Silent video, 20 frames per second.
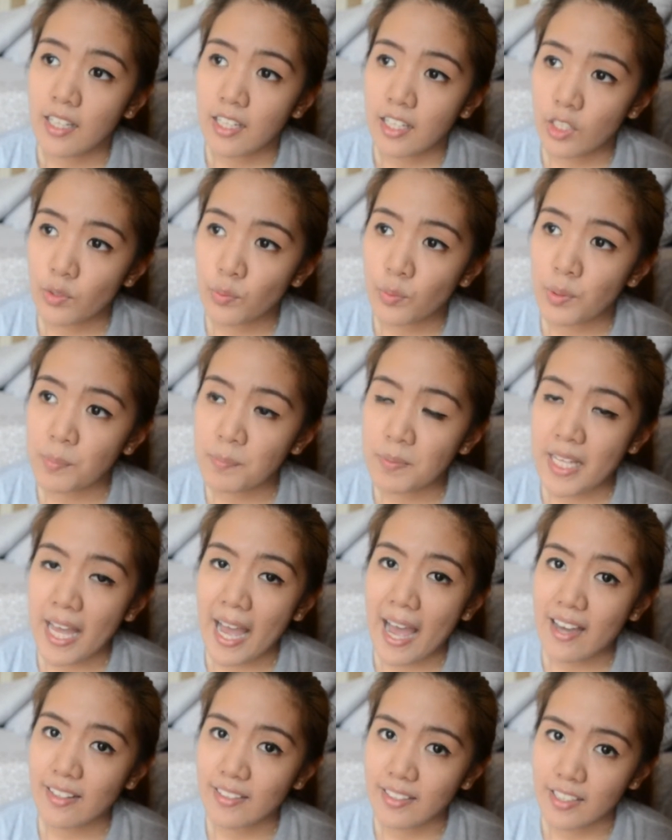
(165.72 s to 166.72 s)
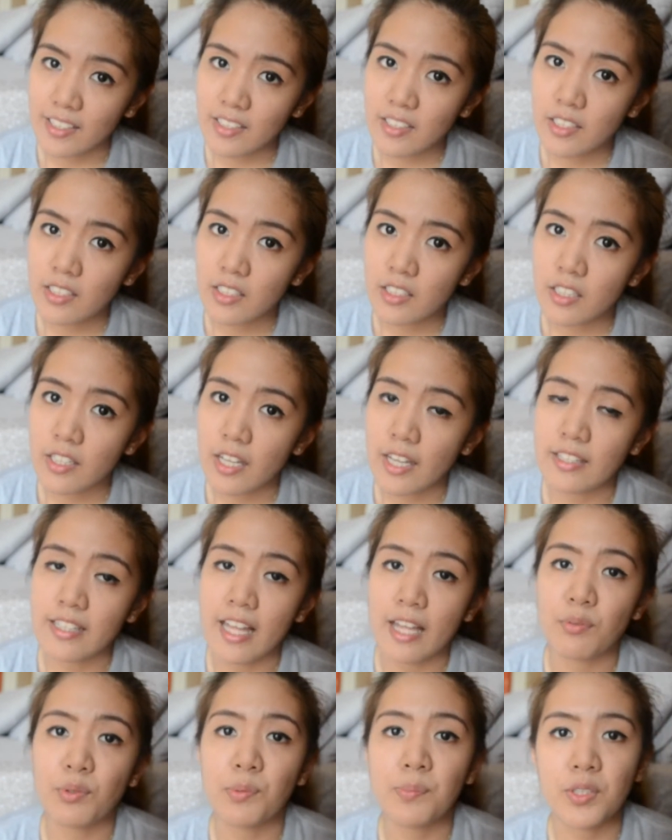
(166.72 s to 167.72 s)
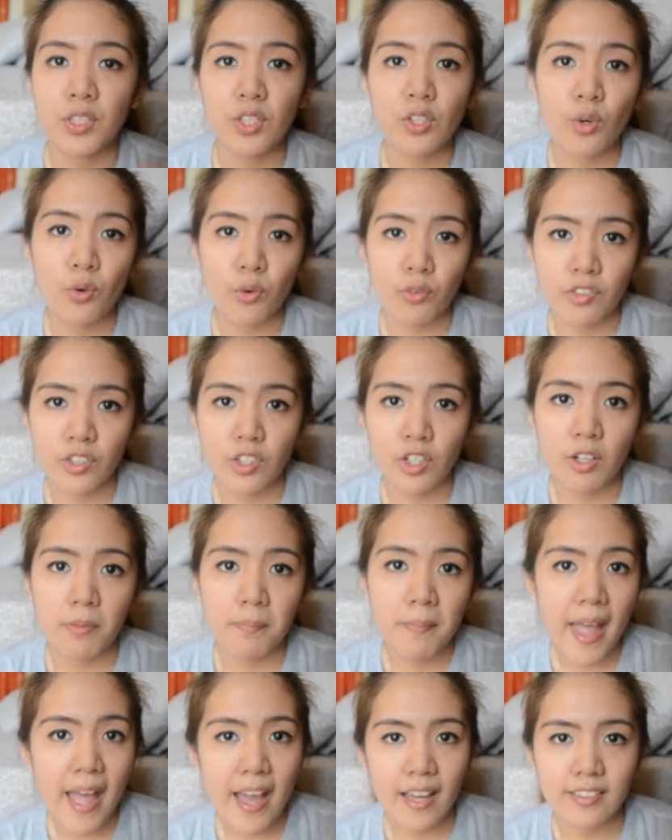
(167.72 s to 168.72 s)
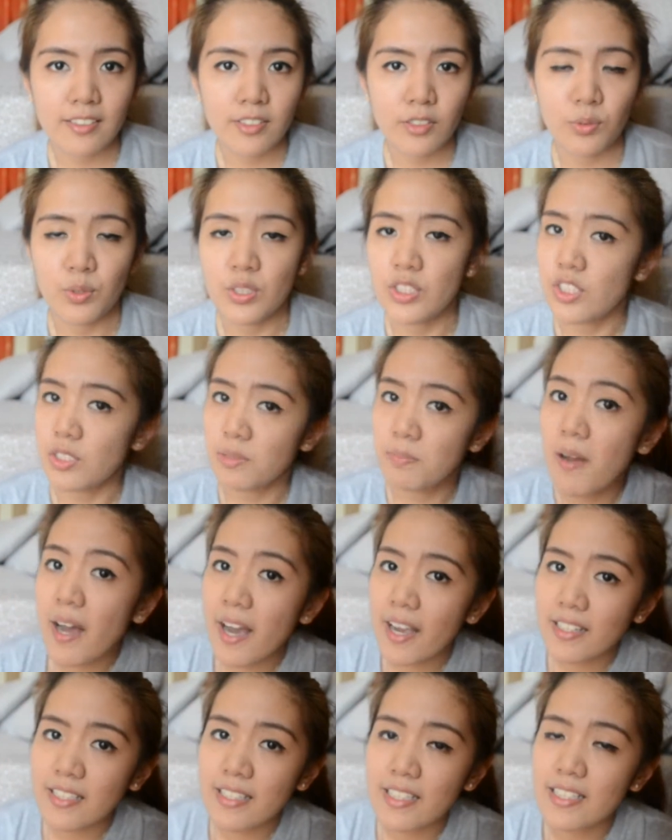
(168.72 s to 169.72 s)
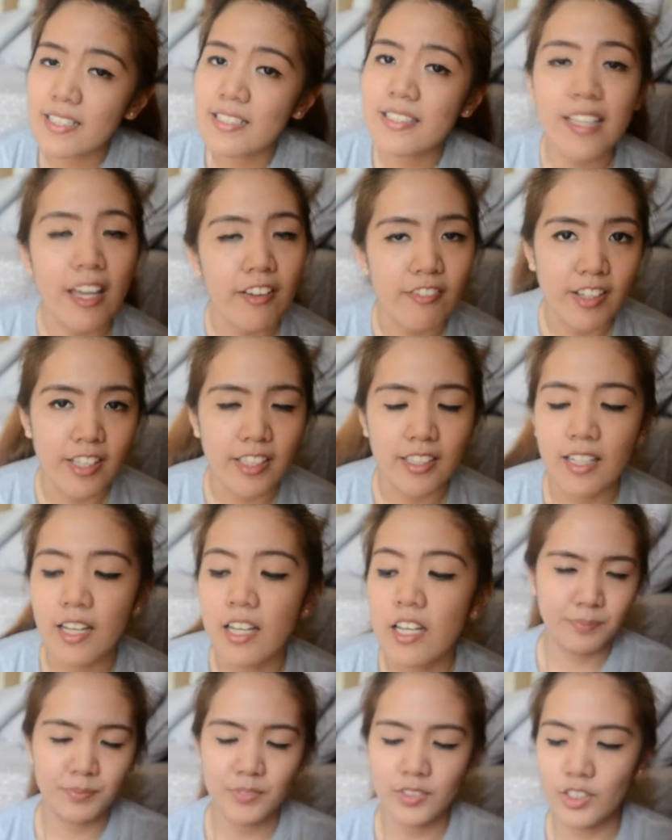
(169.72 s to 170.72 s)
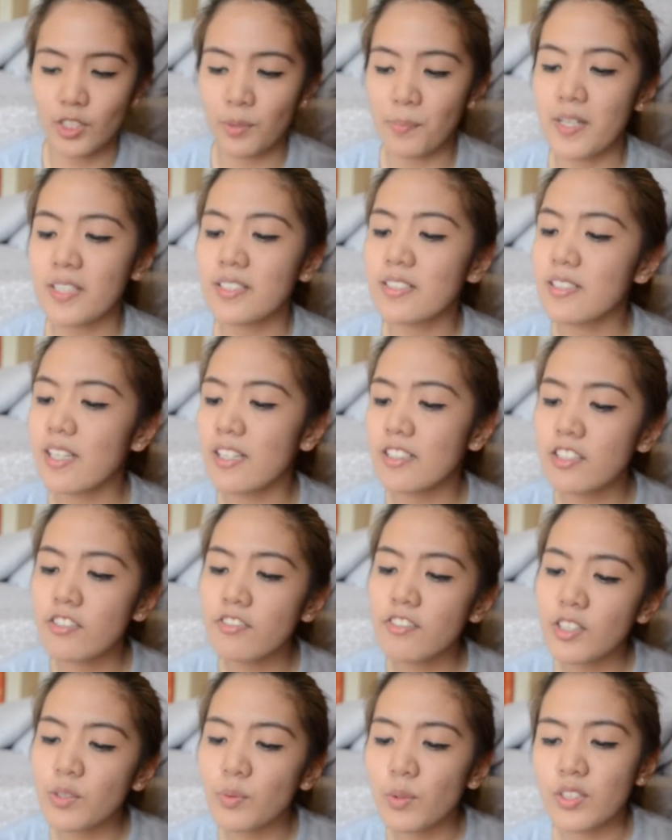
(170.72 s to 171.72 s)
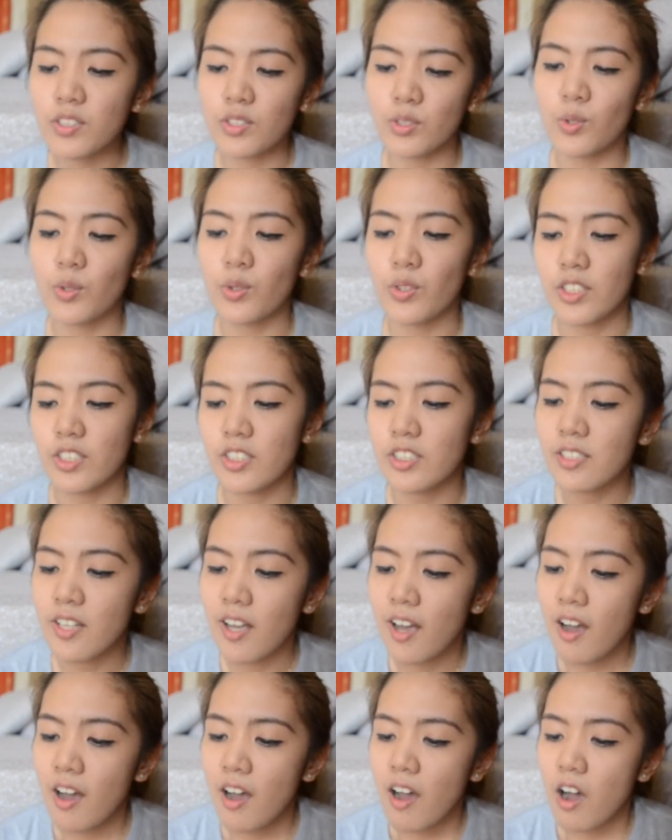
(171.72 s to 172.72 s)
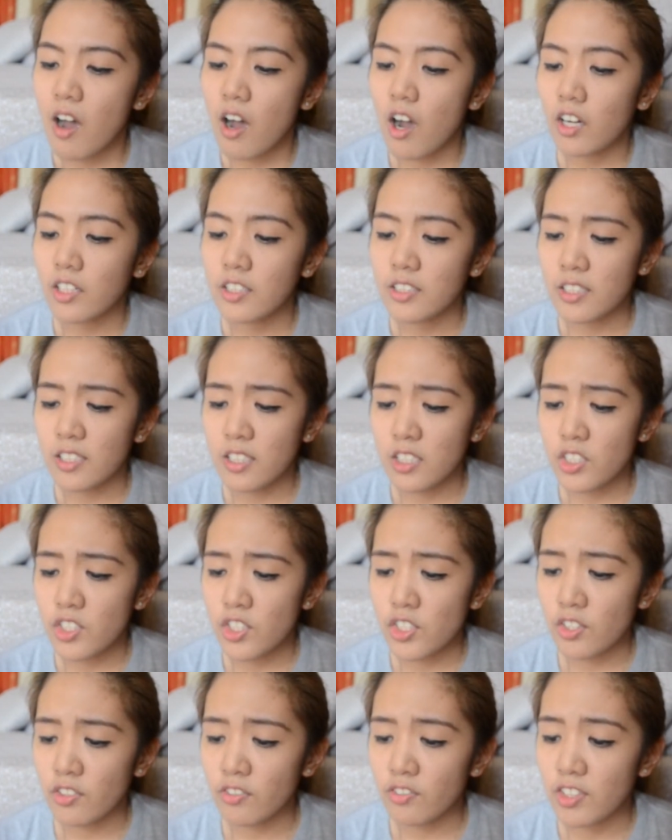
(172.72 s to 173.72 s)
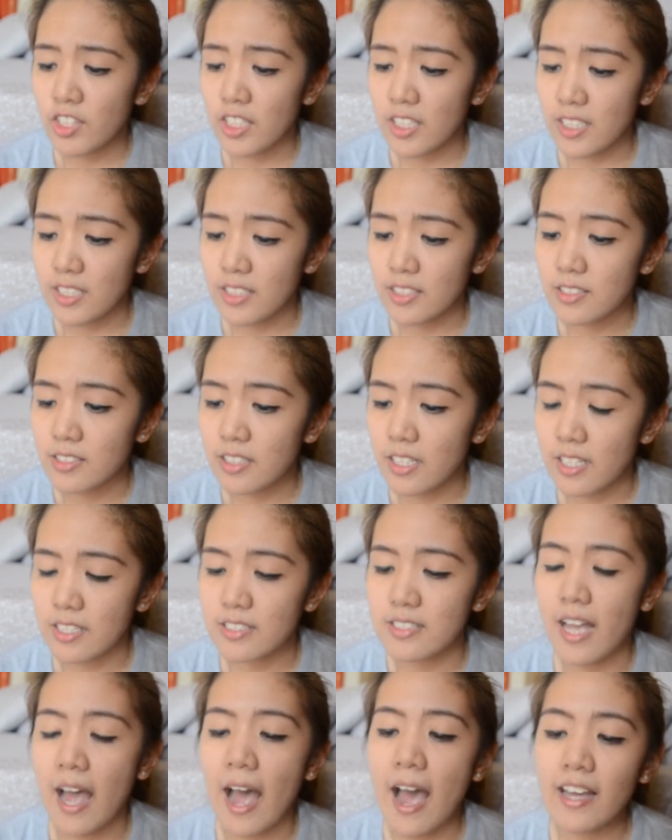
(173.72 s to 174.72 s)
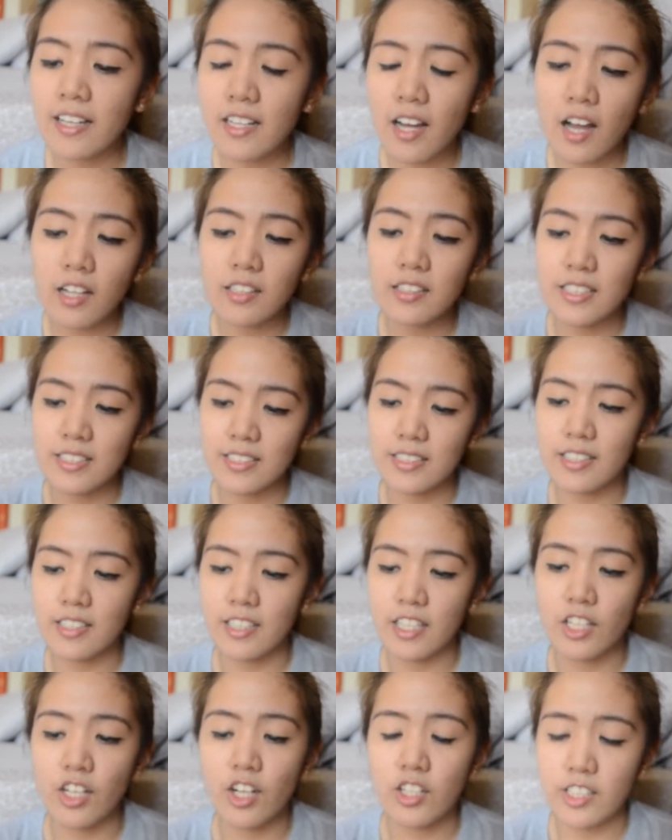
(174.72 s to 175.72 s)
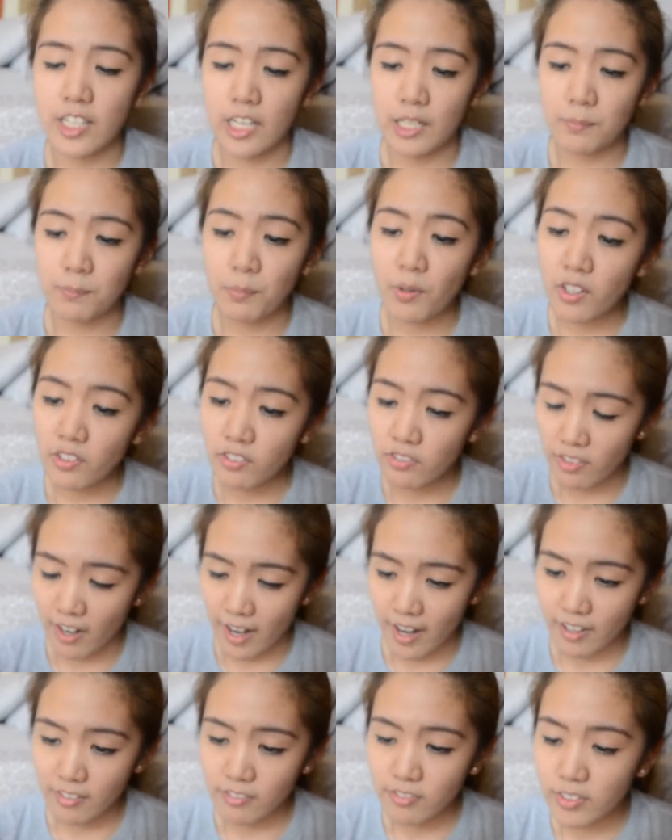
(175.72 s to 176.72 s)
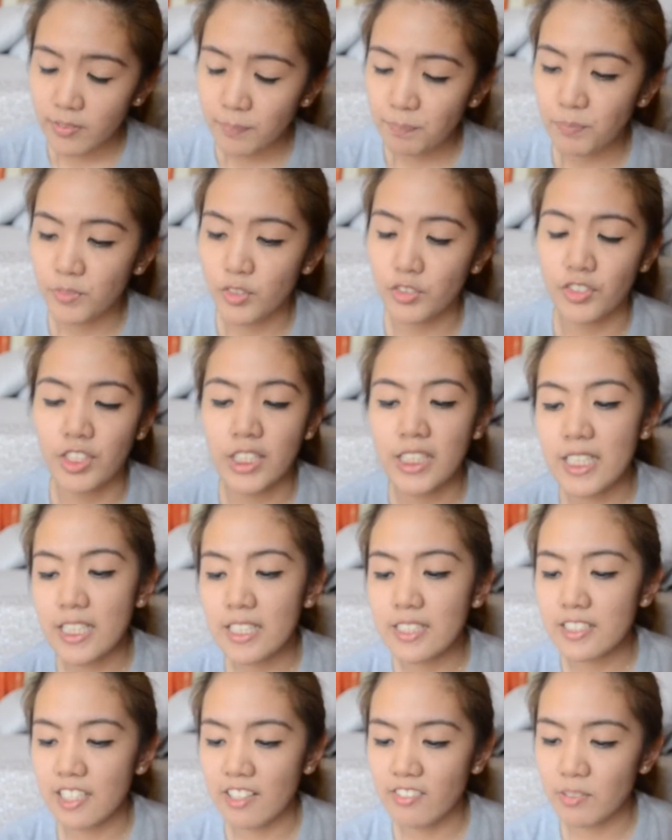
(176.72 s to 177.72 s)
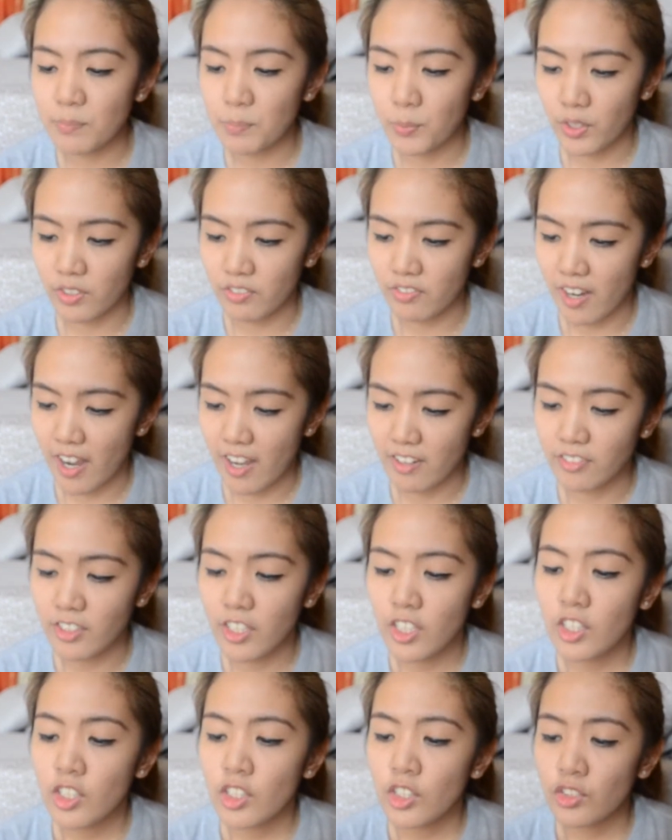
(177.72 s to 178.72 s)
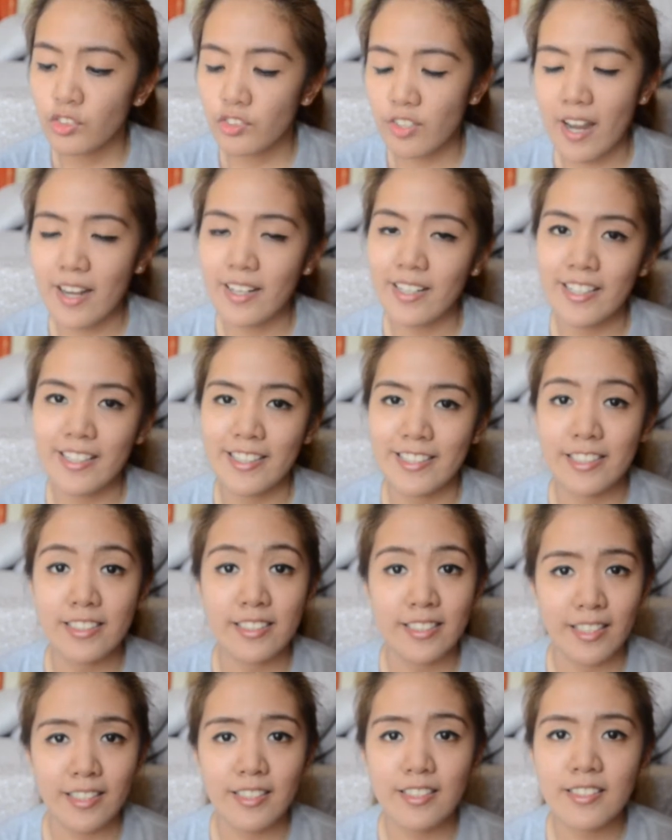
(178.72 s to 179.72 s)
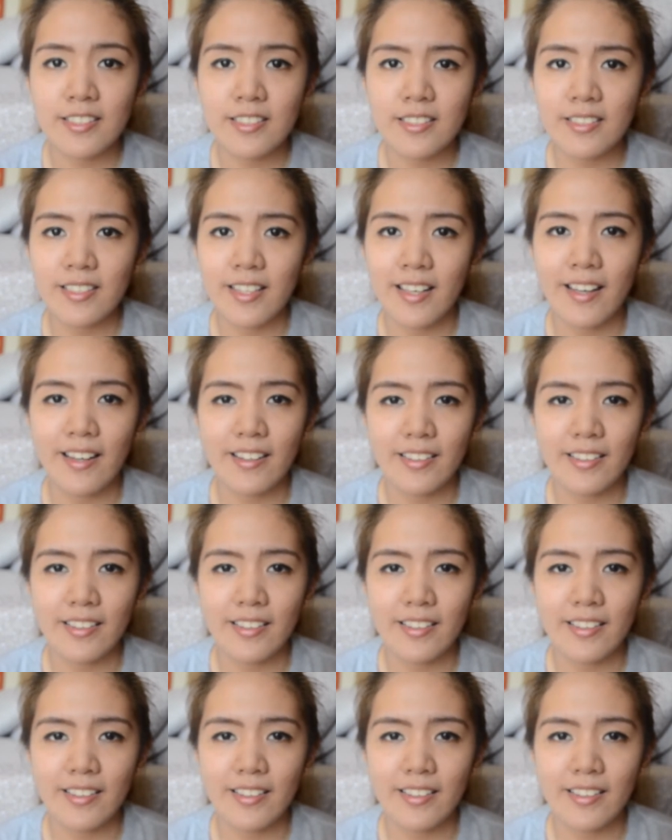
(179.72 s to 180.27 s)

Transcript: it will be added, and that will be your overall band, which is mine is 7. So my individual scores on each of these is, I got listening on 8.5, reading 7.5, writing is 6,